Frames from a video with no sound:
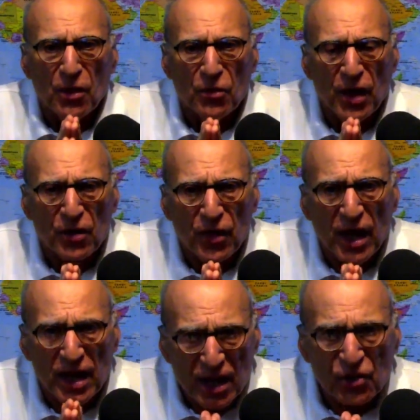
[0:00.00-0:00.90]

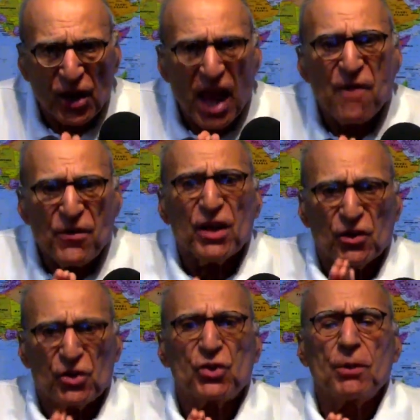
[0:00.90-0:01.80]
There is
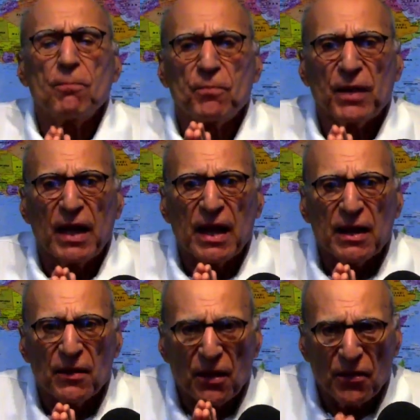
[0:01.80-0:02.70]
evidence
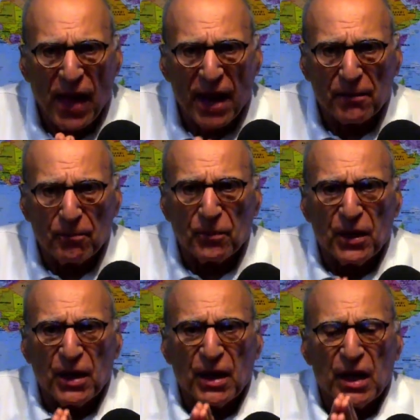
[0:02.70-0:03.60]
that
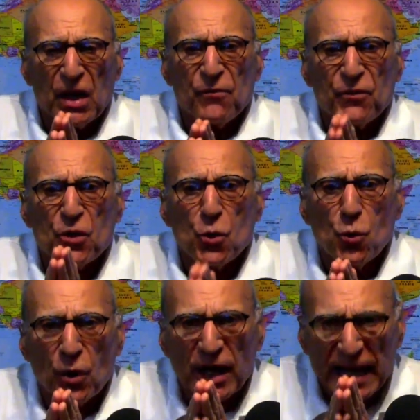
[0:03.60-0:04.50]
if
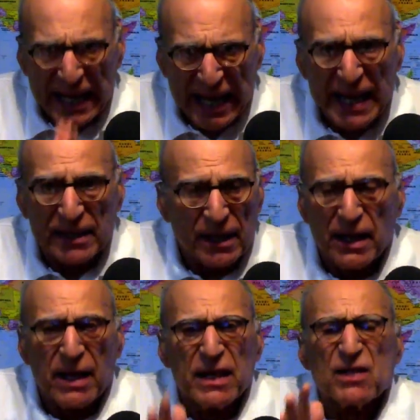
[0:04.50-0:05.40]
you eat, and
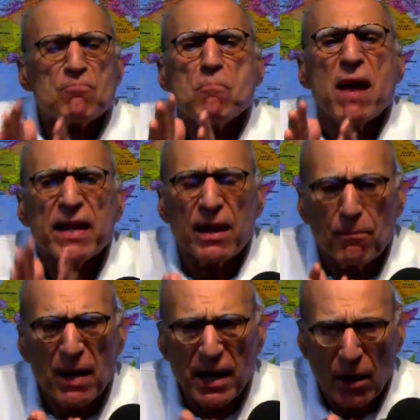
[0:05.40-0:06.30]
there's many
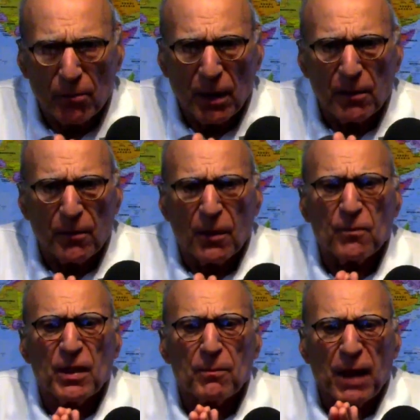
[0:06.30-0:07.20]

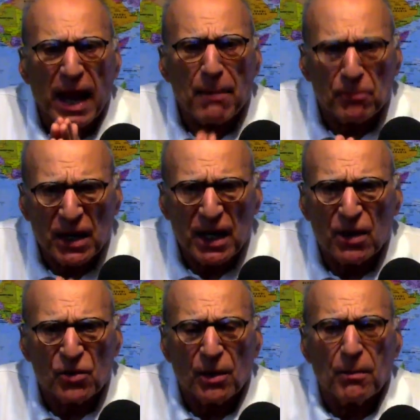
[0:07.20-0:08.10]

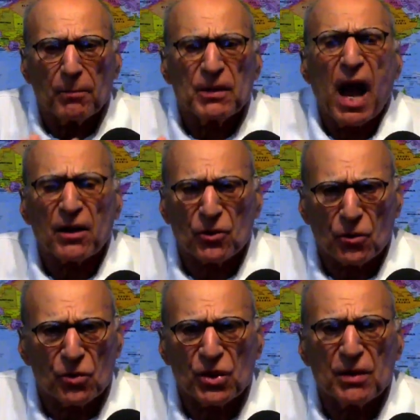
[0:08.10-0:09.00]
MDs,
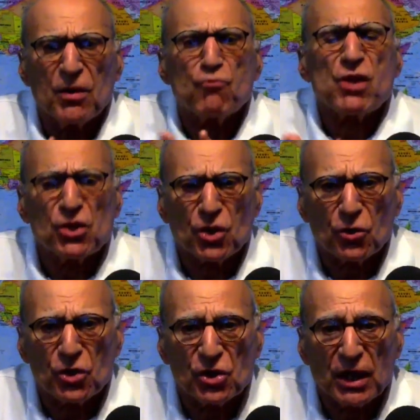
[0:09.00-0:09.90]
doctors, and
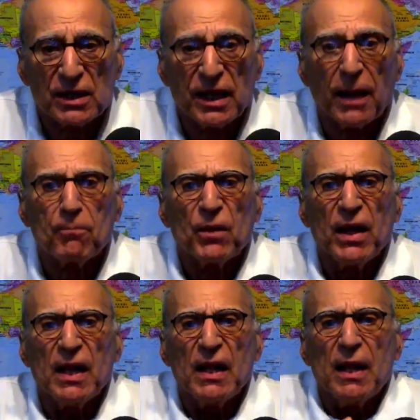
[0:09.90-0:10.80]
researchers that say
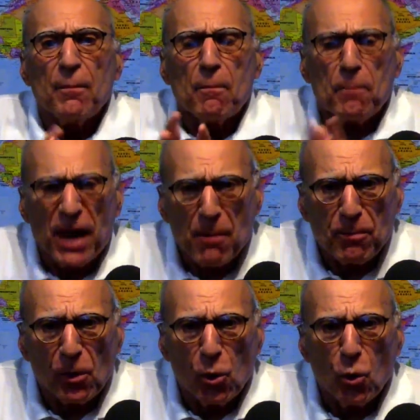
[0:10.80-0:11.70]

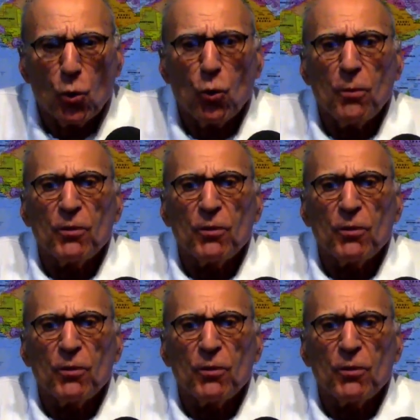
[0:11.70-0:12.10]
people who